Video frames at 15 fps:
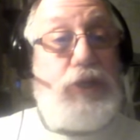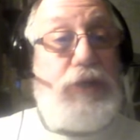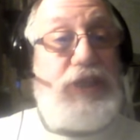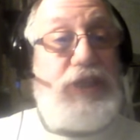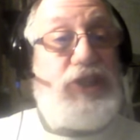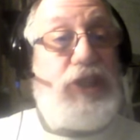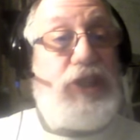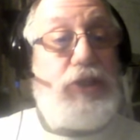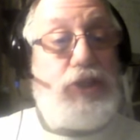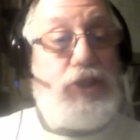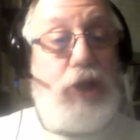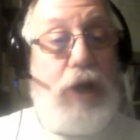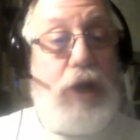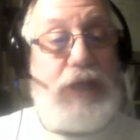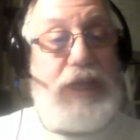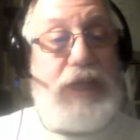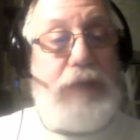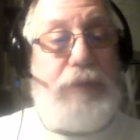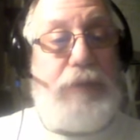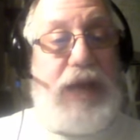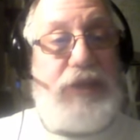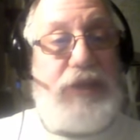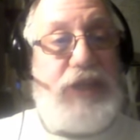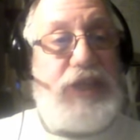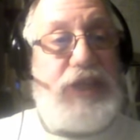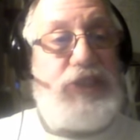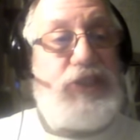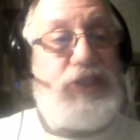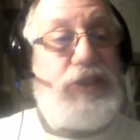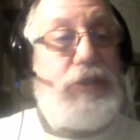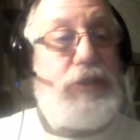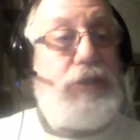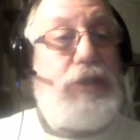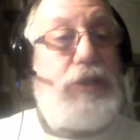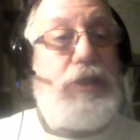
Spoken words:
So let's start talking about this.